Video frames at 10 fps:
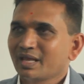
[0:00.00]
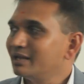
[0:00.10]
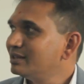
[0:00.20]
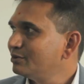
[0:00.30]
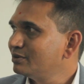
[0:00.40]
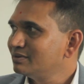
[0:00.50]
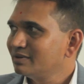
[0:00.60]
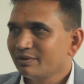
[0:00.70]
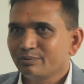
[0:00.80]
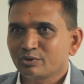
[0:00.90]
either on
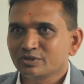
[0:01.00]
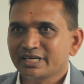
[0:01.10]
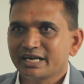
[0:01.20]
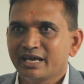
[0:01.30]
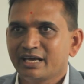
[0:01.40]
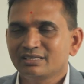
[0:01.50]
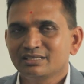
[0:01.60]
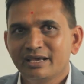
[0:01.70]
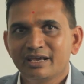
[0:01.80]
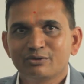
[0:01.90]
project
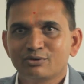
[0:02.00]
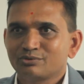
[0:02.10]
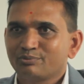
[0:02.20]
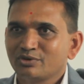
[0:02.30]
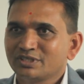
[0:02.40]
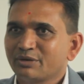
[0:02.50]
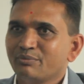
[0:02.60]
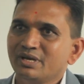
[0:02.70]
A or project